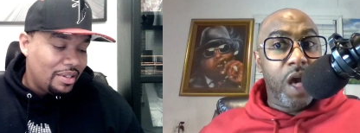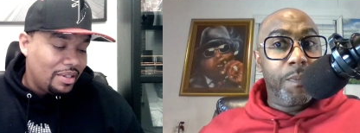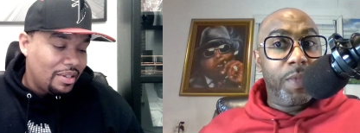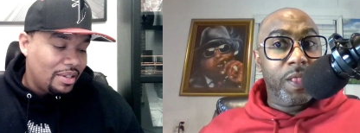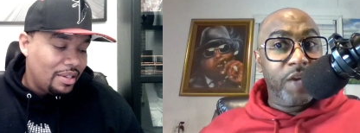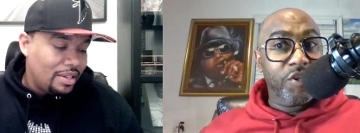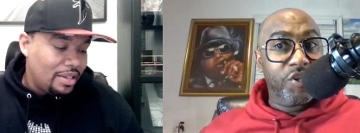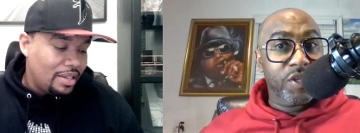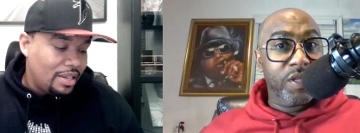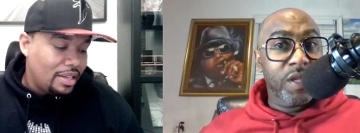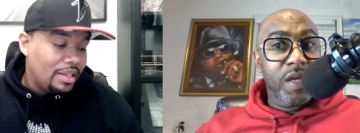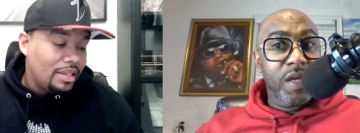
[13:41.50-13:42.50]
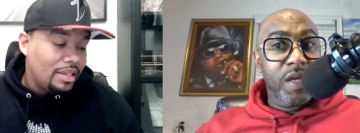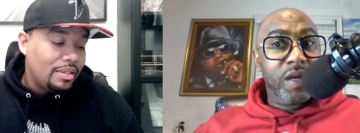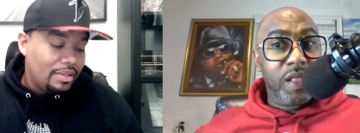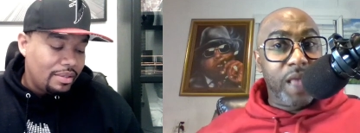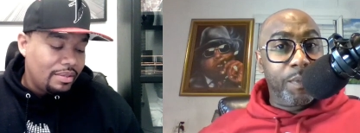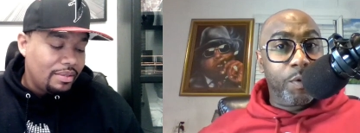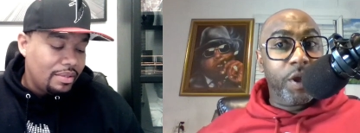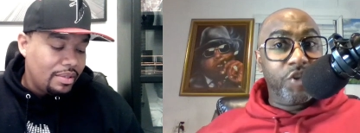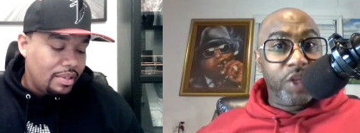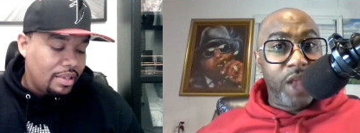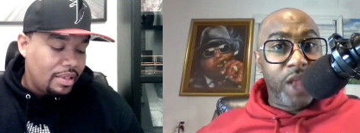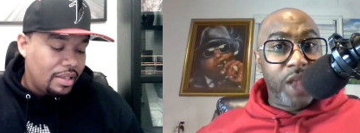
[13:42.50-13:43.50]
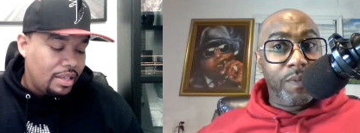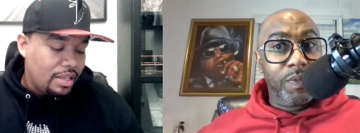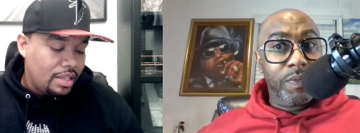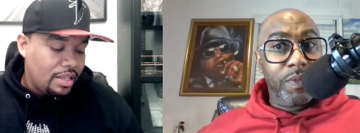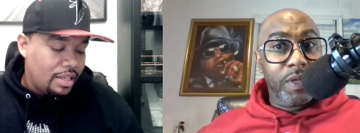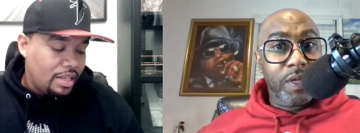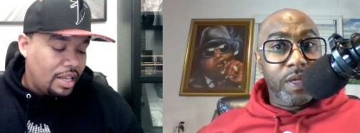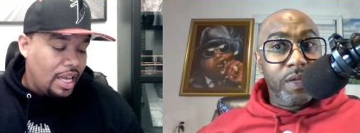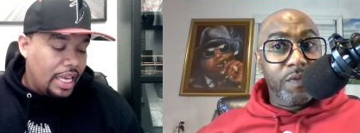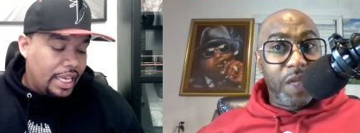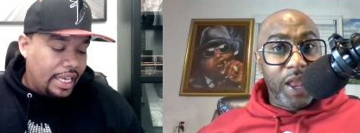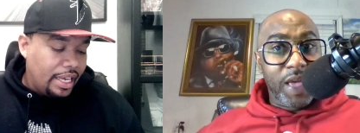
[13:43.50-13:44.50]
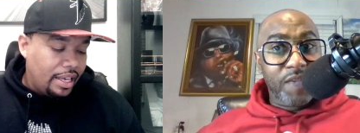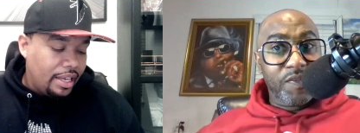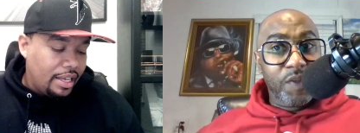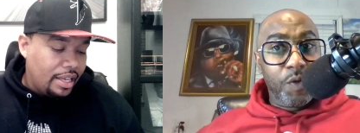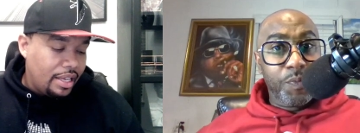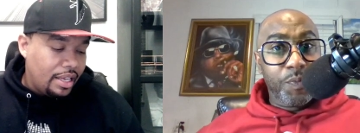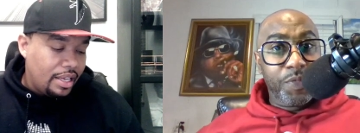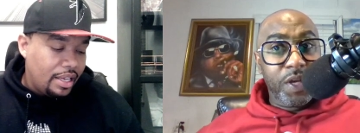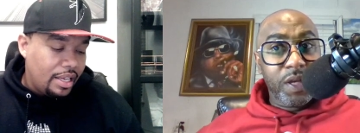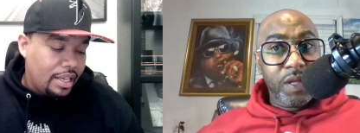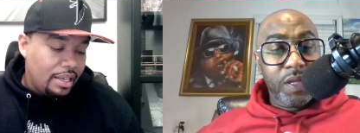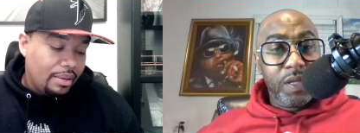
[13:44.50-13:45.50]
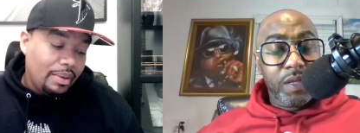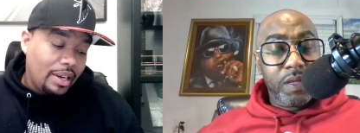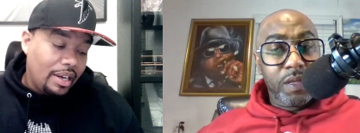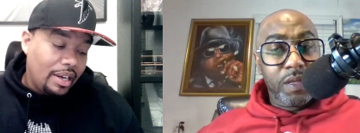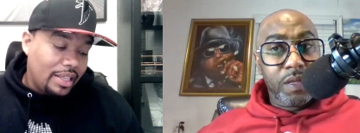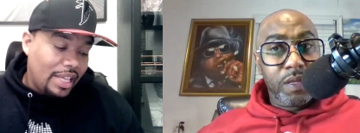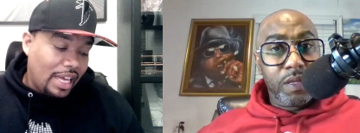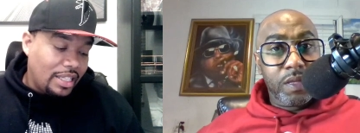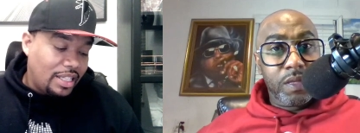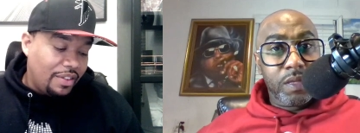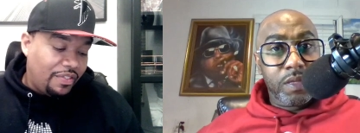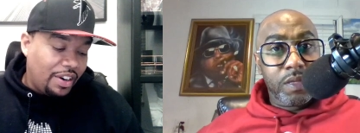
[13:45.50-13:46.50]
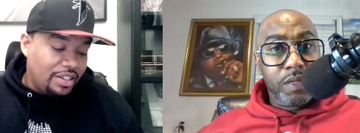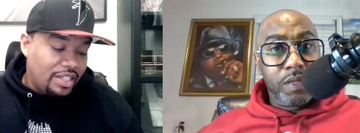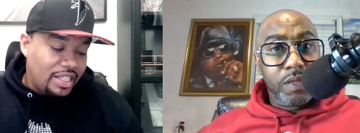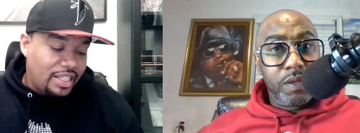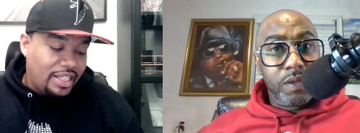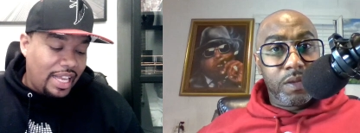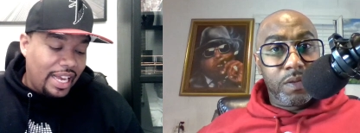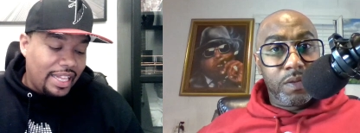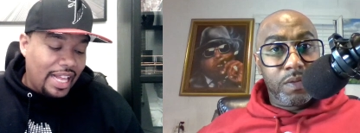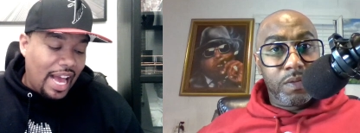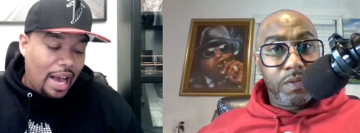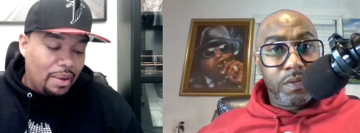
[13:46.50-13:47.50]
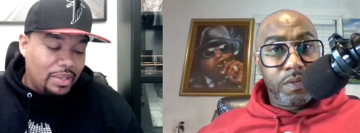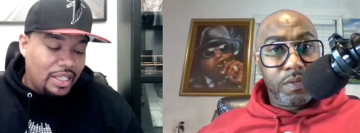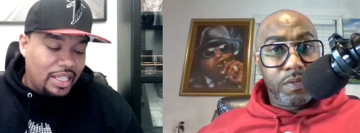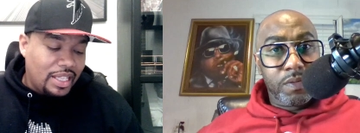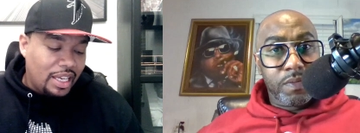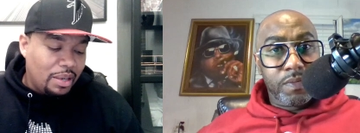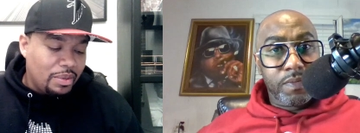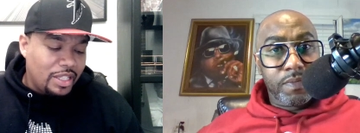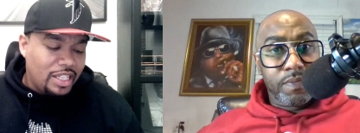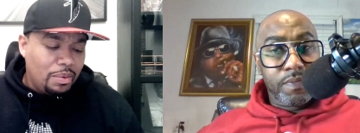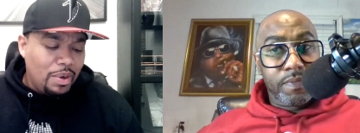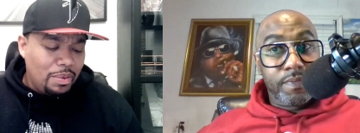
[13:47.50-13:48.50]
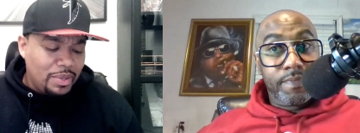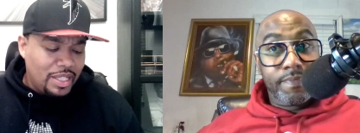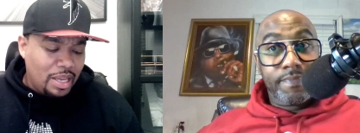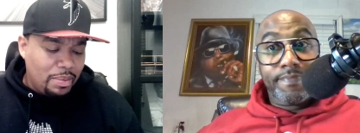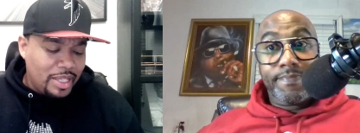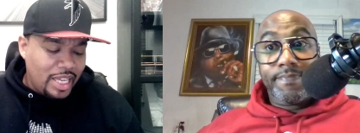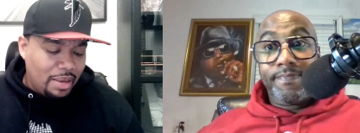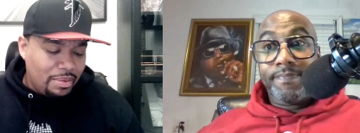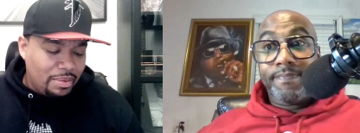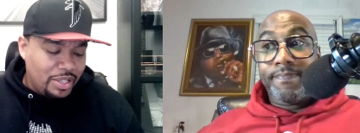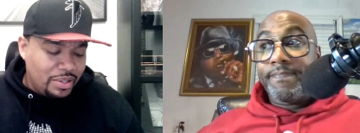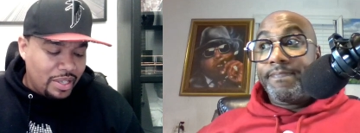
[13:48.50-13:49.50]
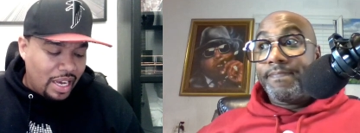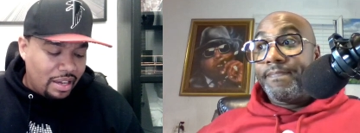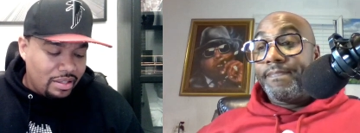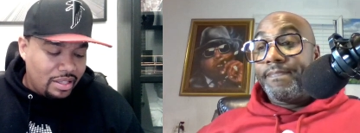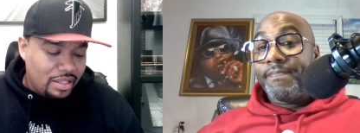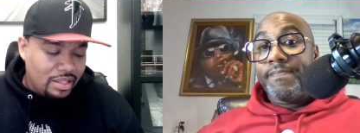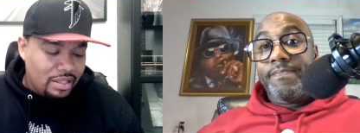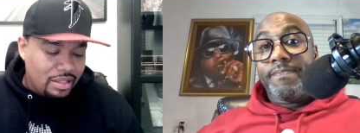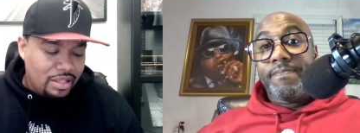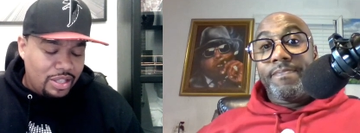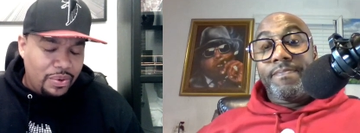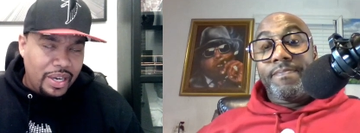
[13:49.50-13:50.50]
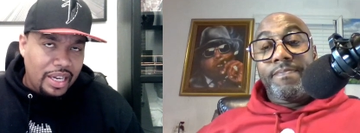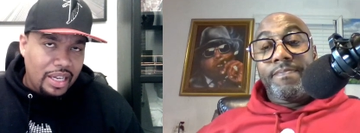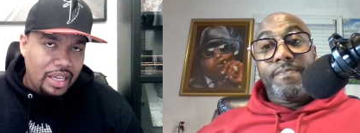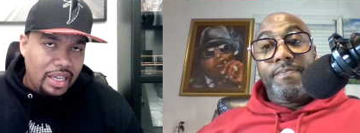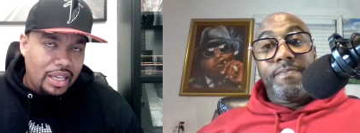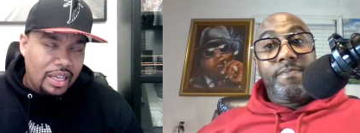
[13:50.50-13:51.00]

Speaker 1: compilation collaboration album. Is that the last dope thing?
Speaker 2: Well, that's the first thing that I was thinking was when was summertime shootouts?
Speaker 1: Three.